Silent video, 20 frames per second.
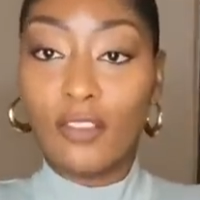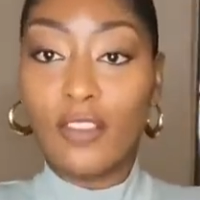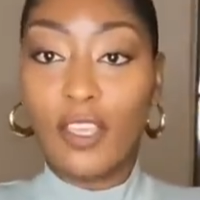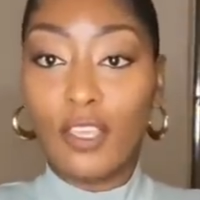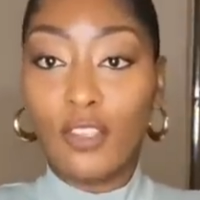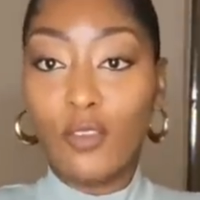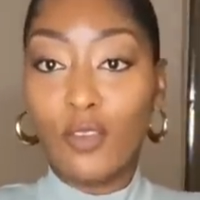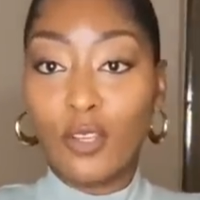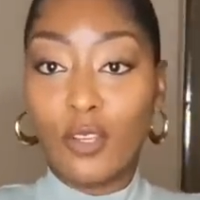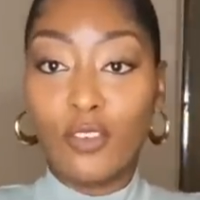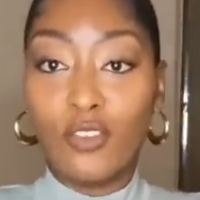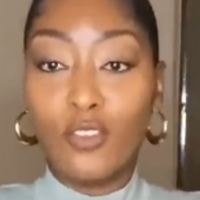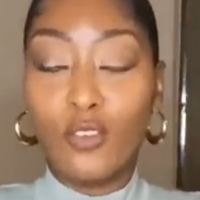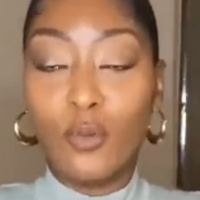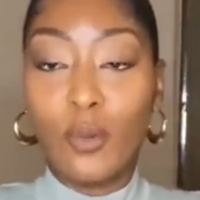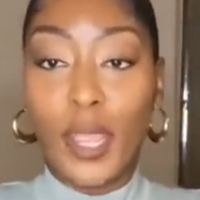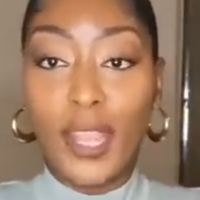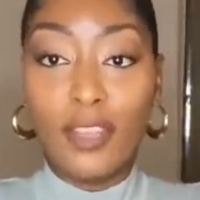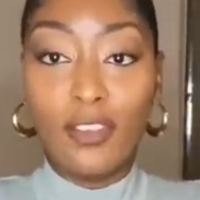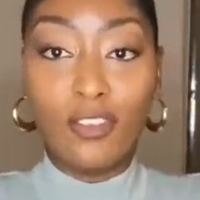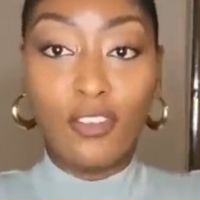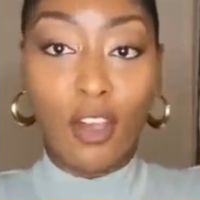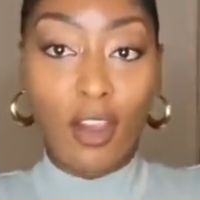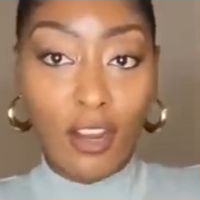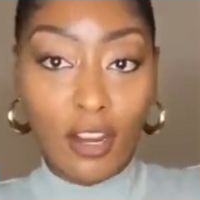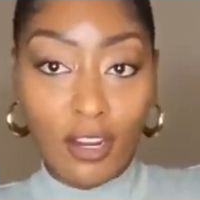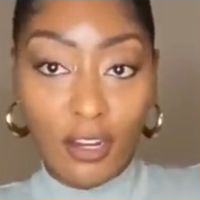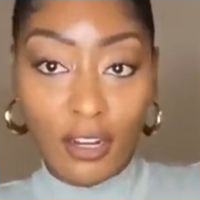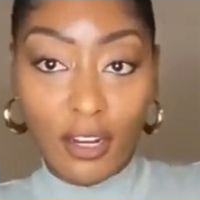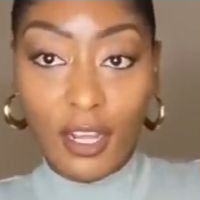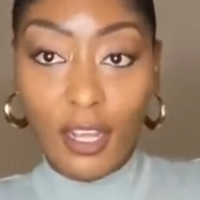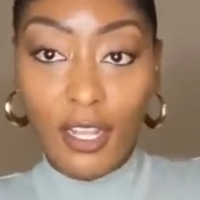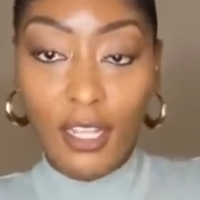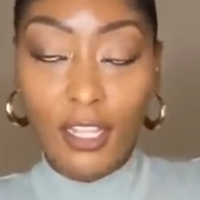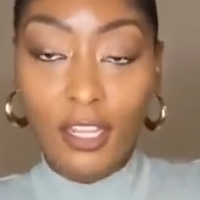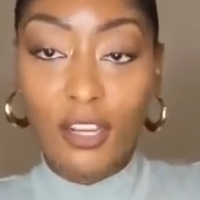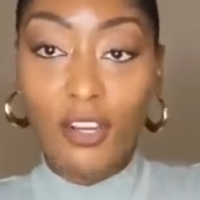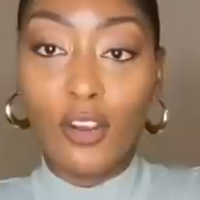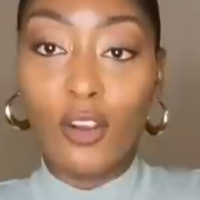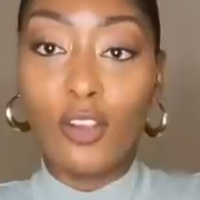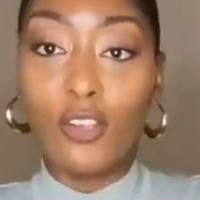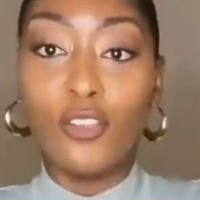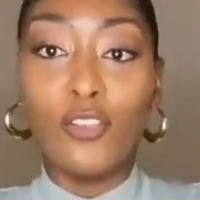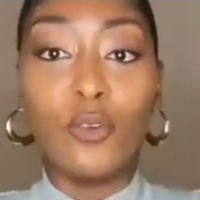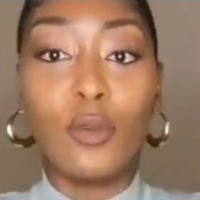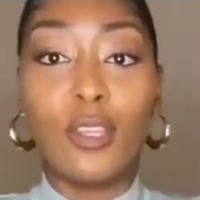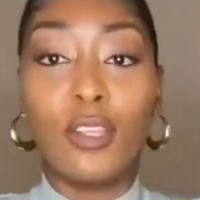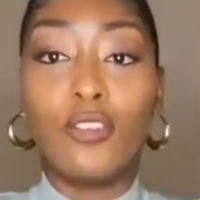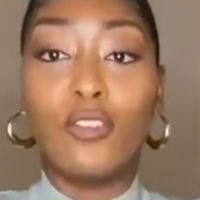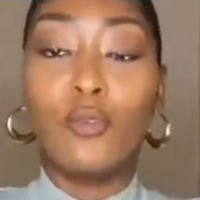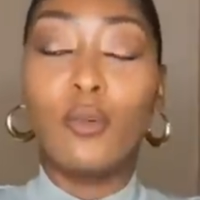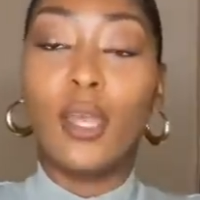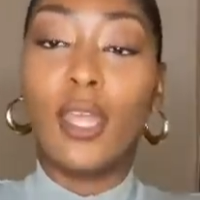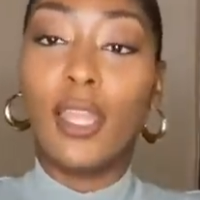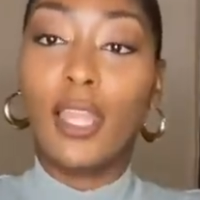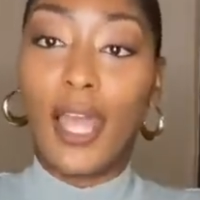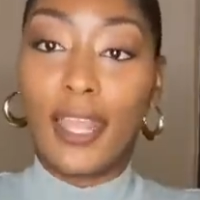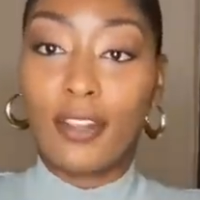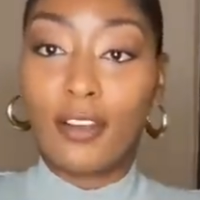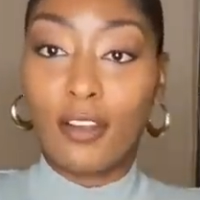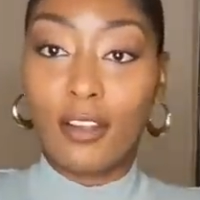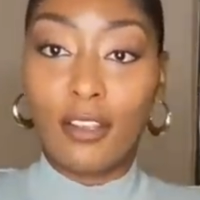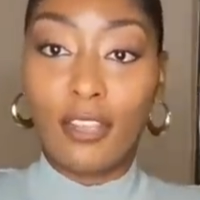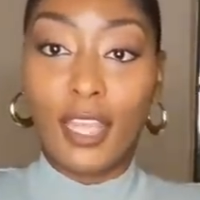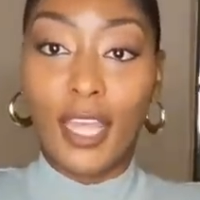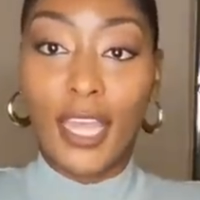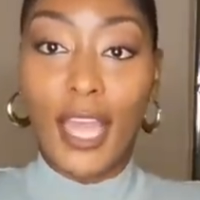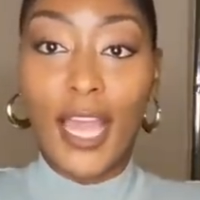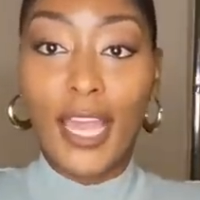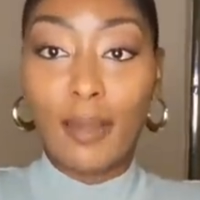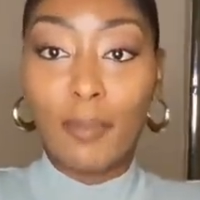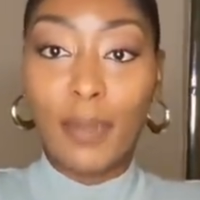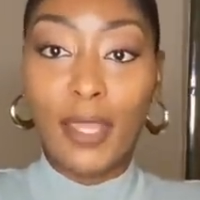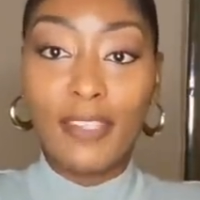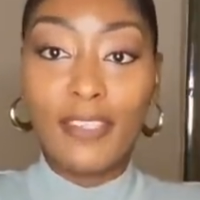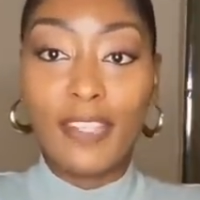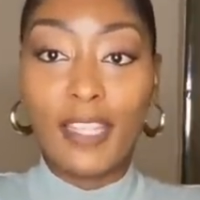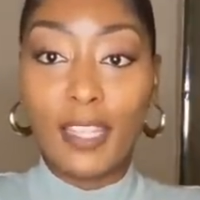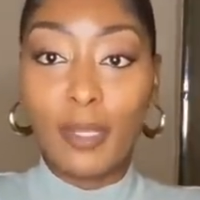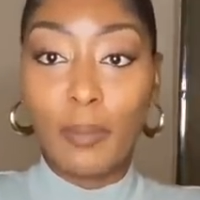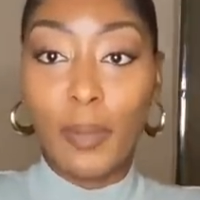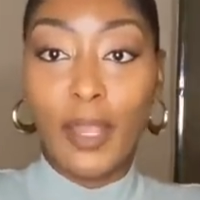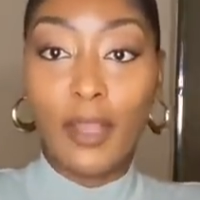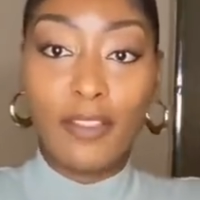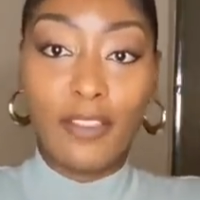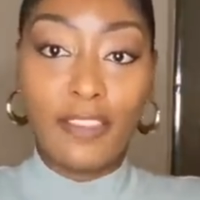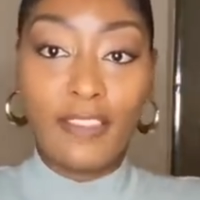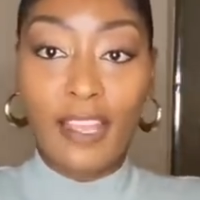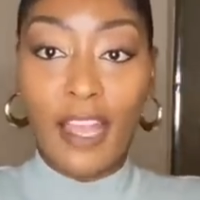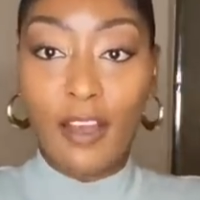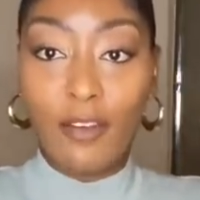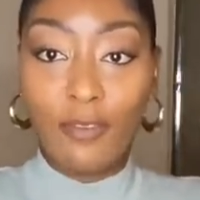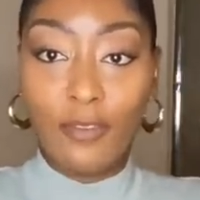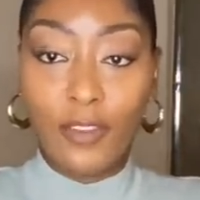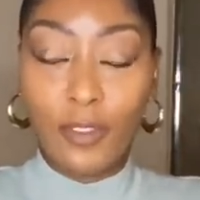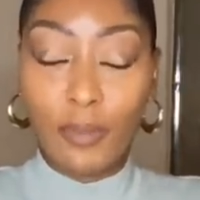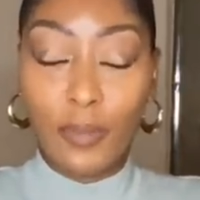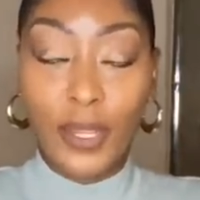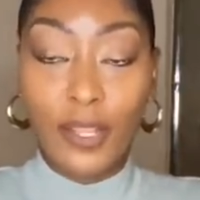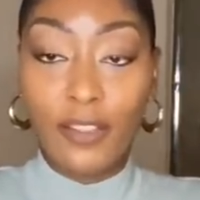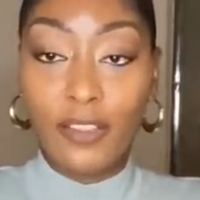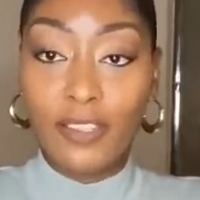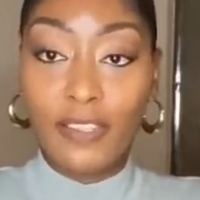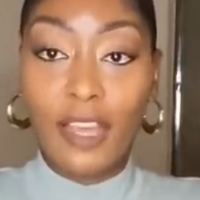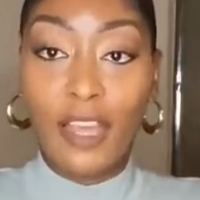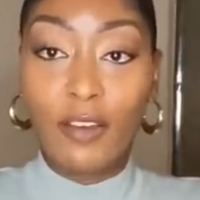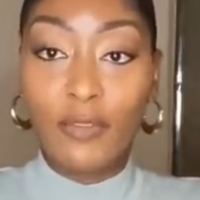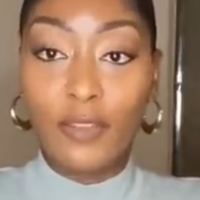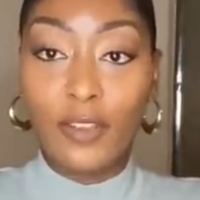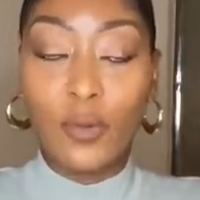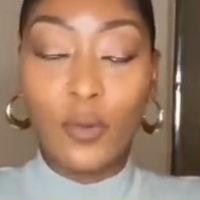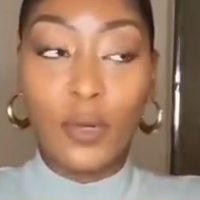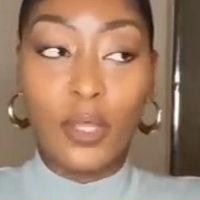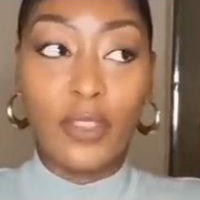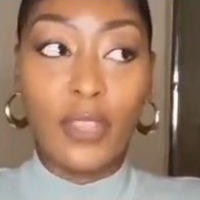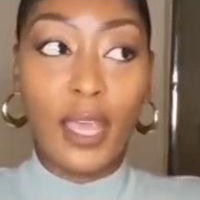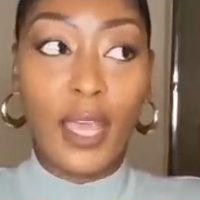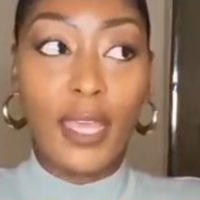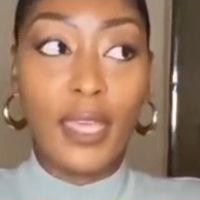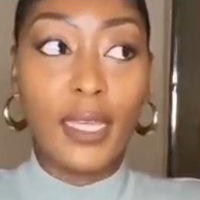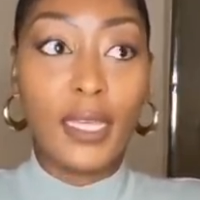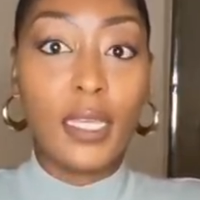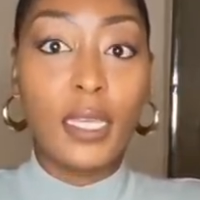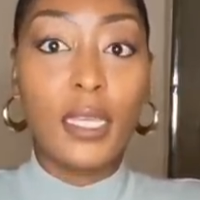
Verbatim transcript: Like you can do a darker color or you can do a lighter color. Like I can basically pair these outfit, pair this outfit with like